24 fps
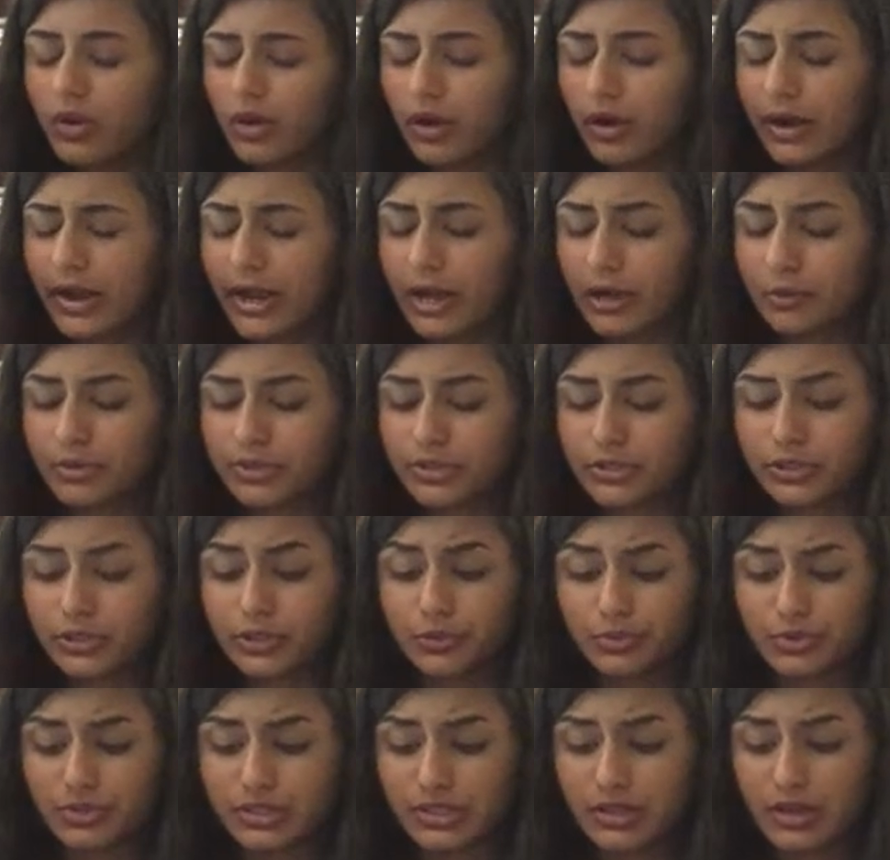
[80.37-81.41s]
Her hair was
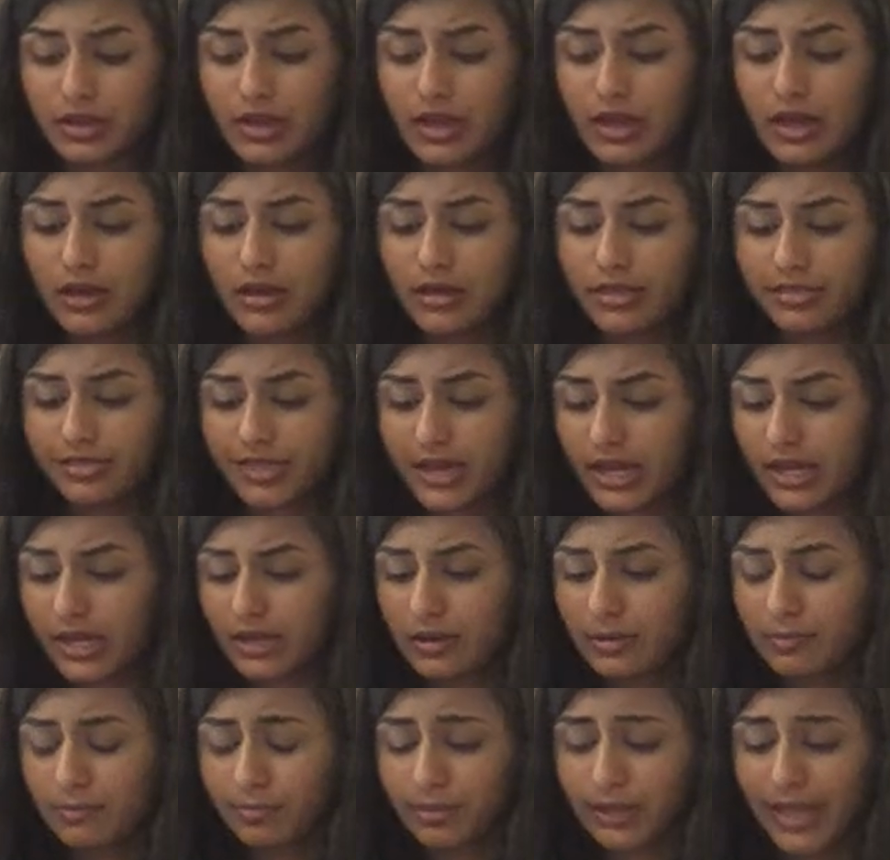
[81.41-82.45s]
loose,
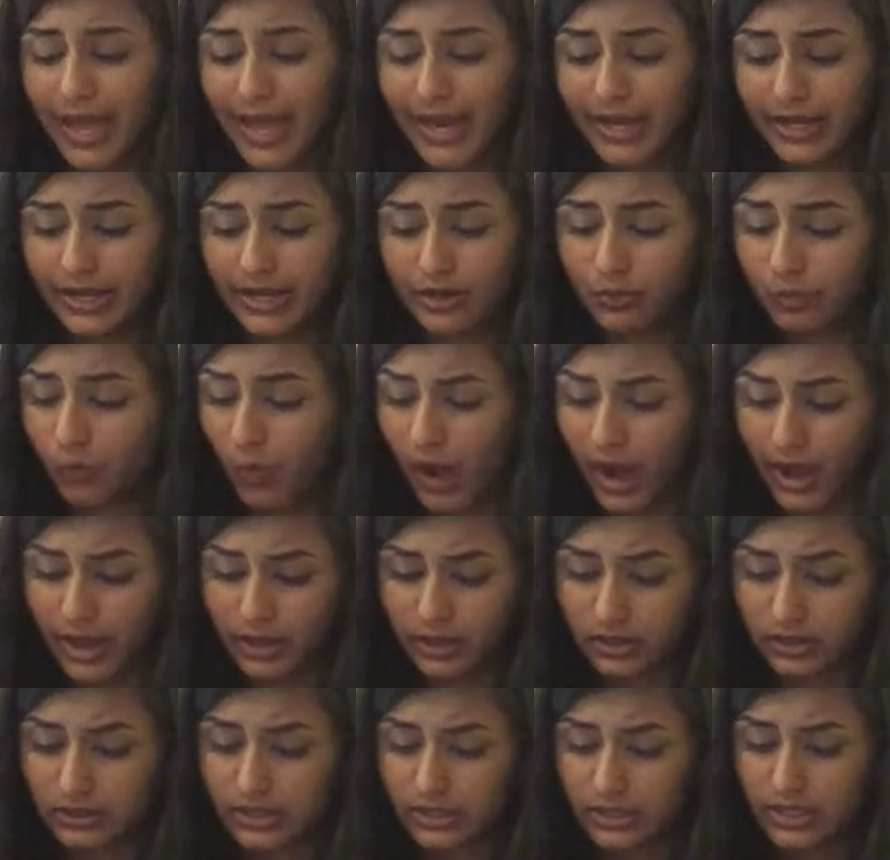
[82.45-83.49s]
thick, black, and
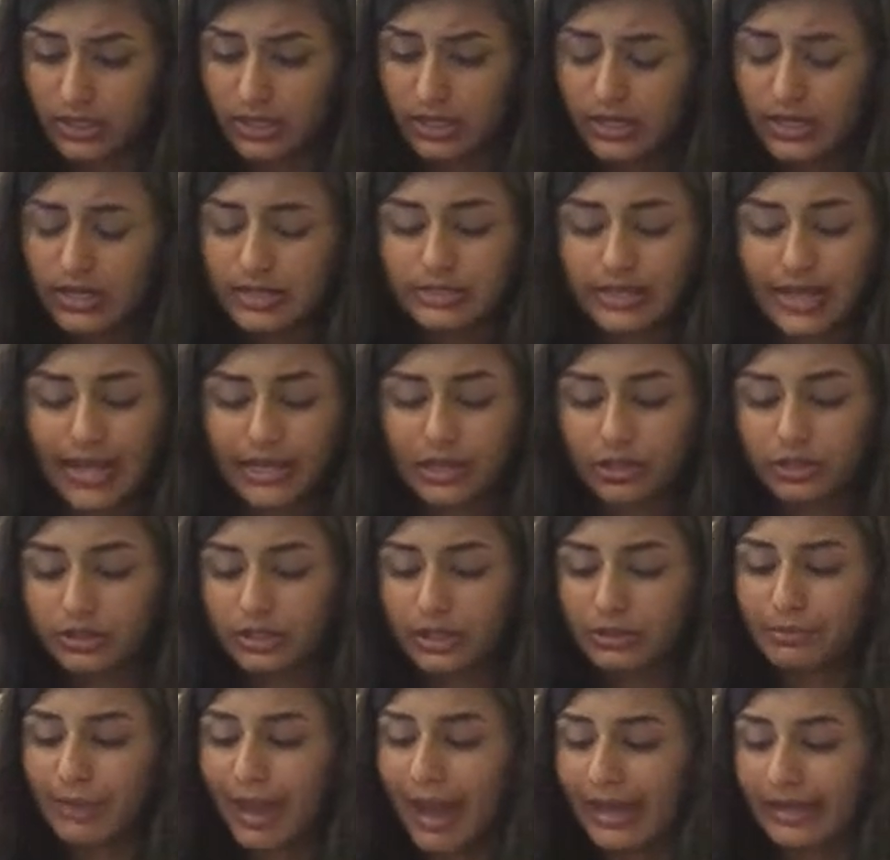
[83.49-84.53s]
wild, tangled
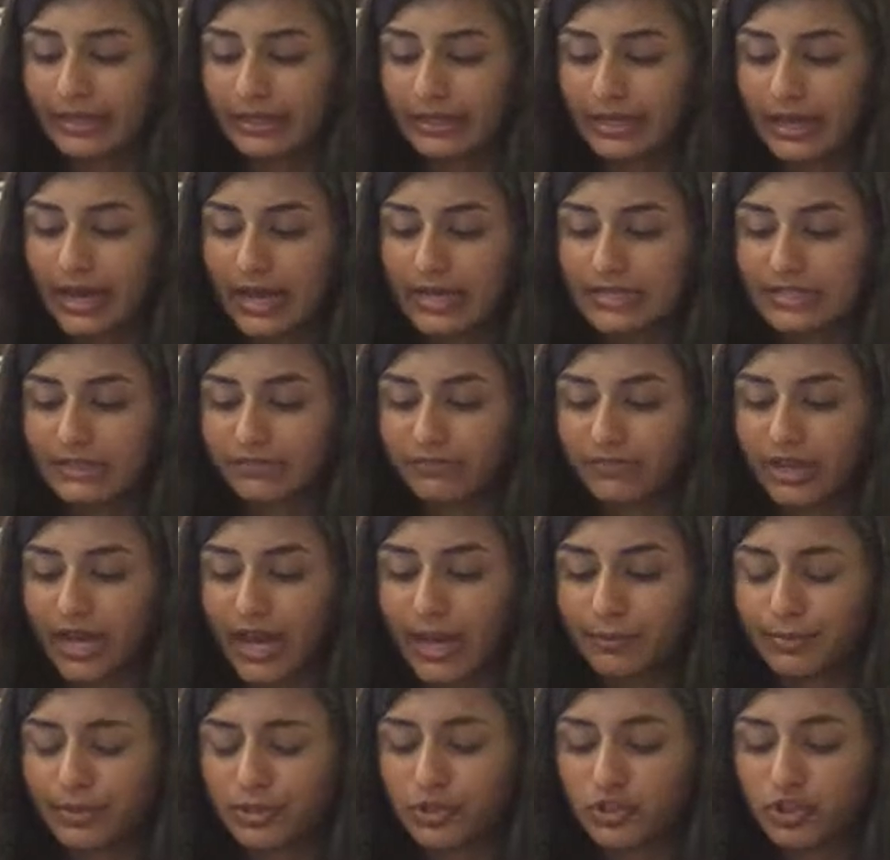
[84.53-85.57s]
and matted, as if it
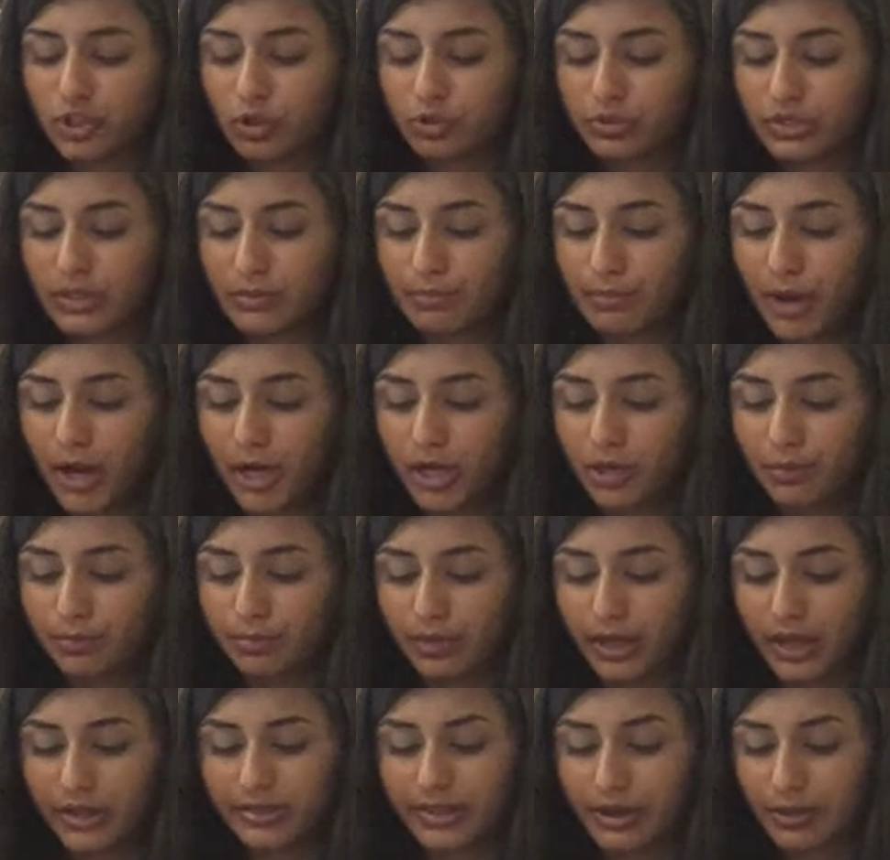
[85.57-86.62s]
had been soaked in mud or
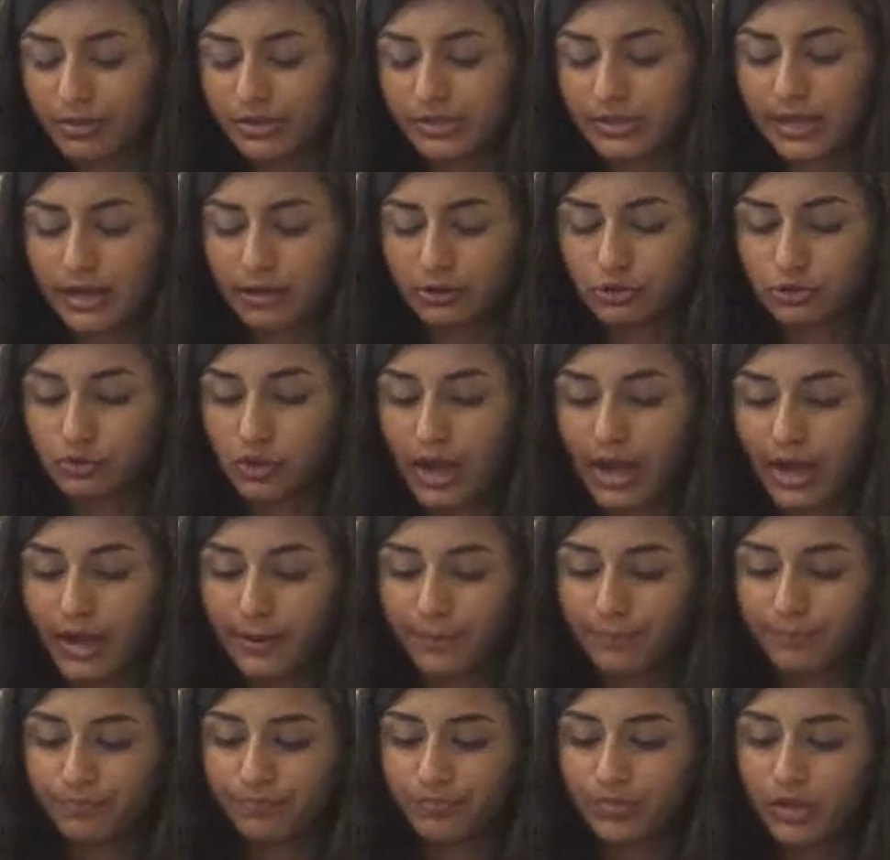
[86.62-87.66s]
blood that was now
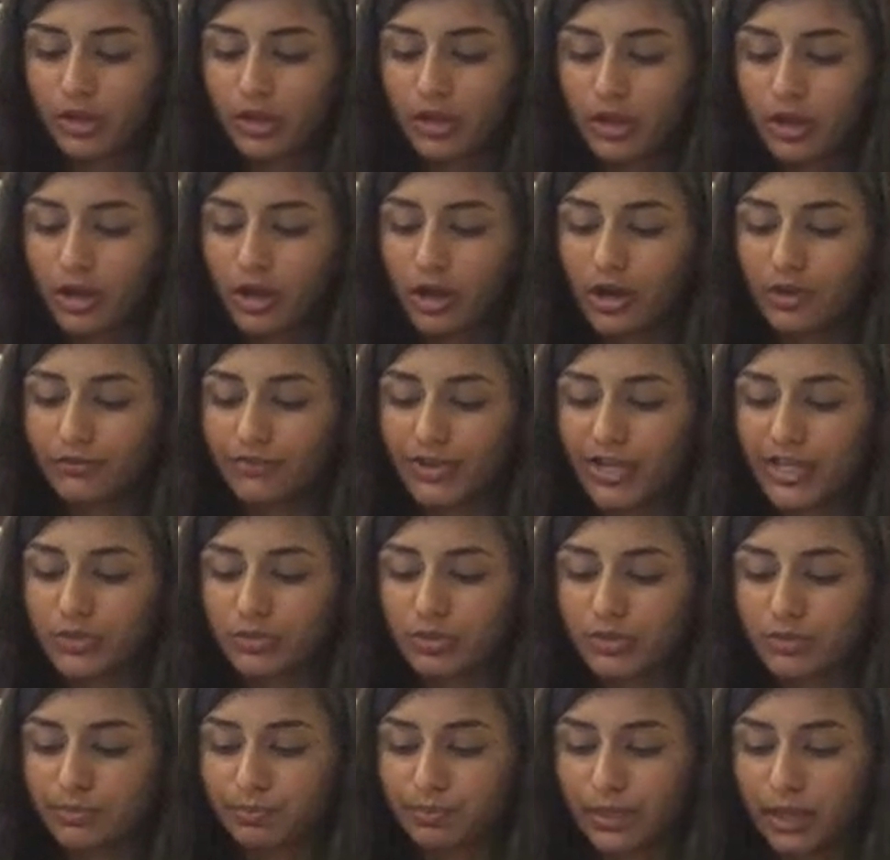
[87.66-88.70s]
dry. Her face
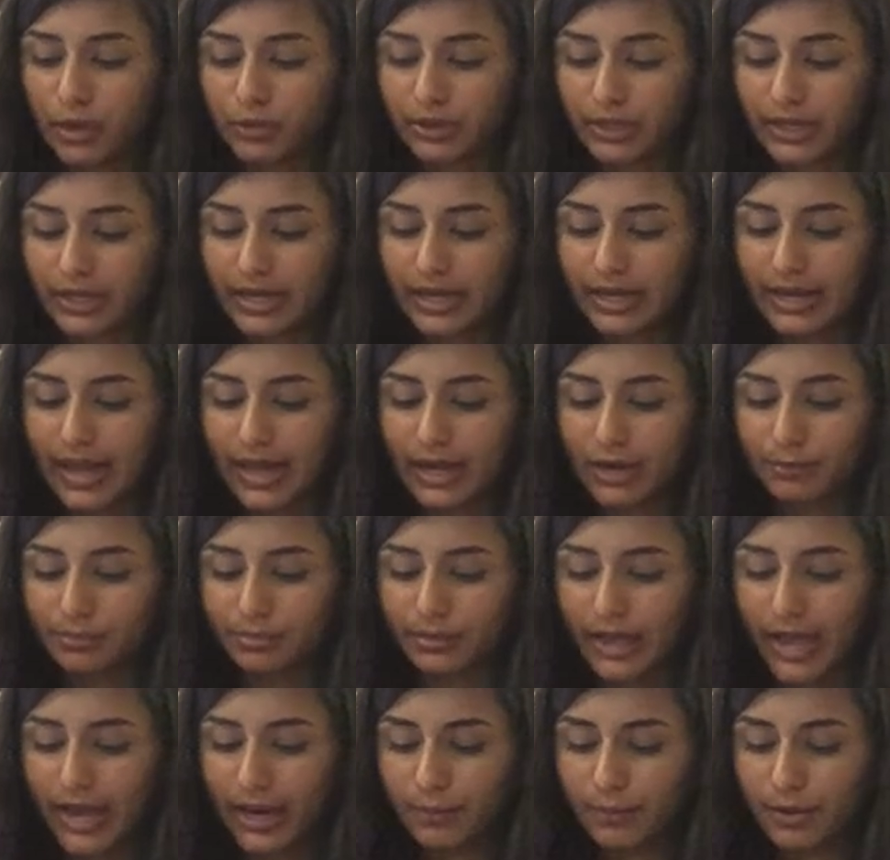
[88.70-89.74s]
was bloated and had a
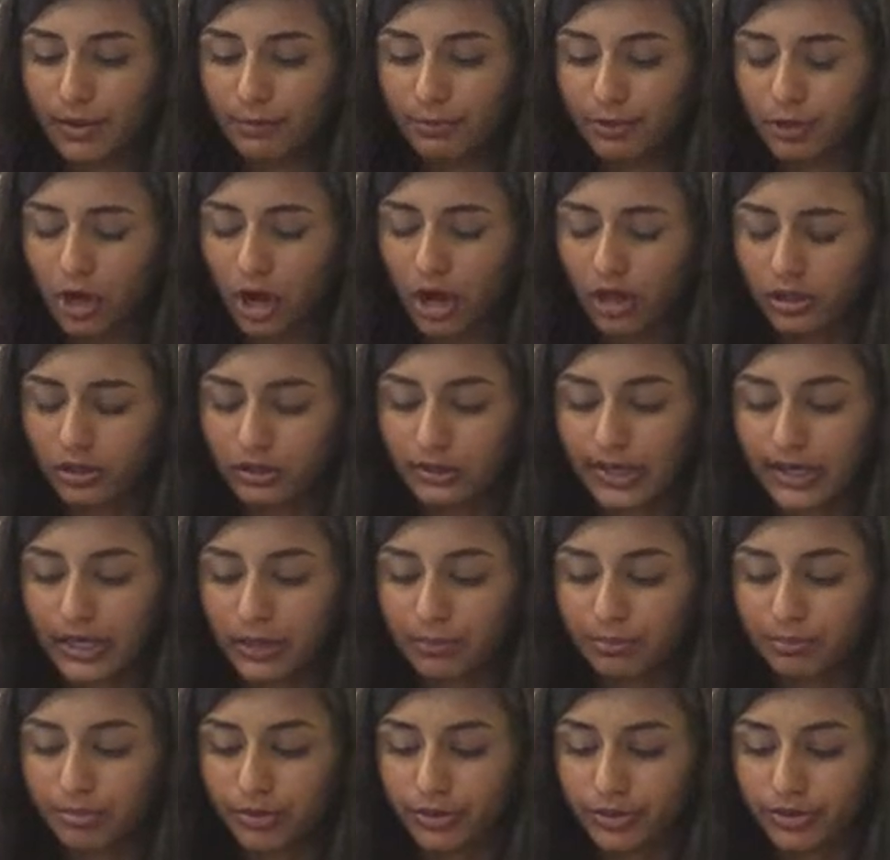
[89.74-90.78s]
black-purple color like a
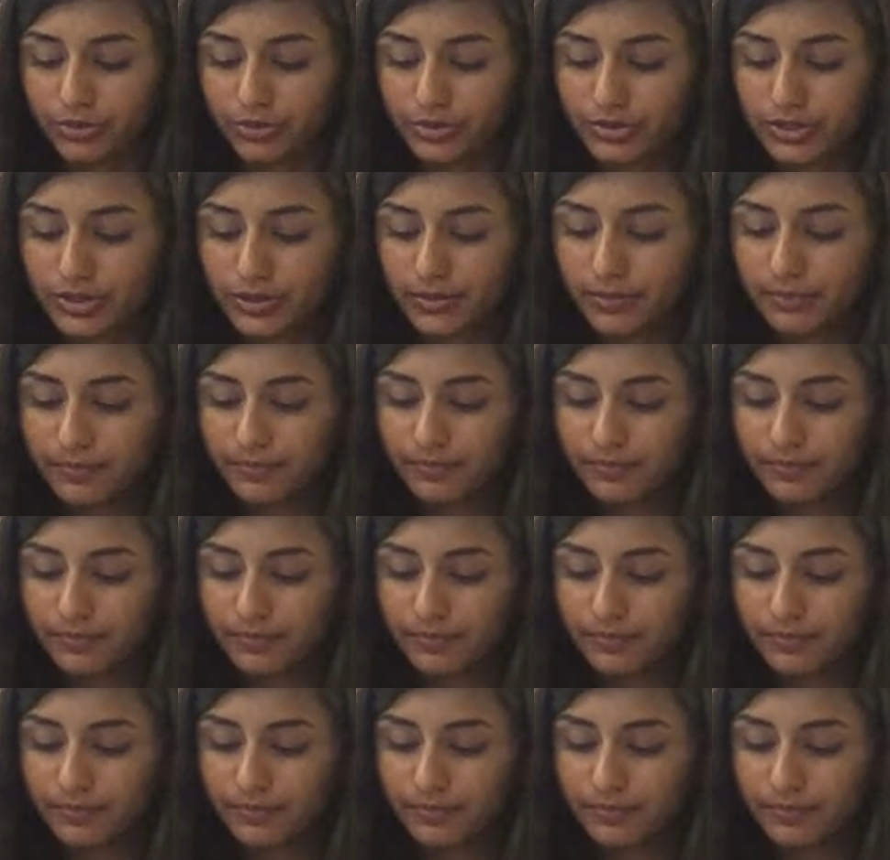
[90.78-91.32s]
bruise.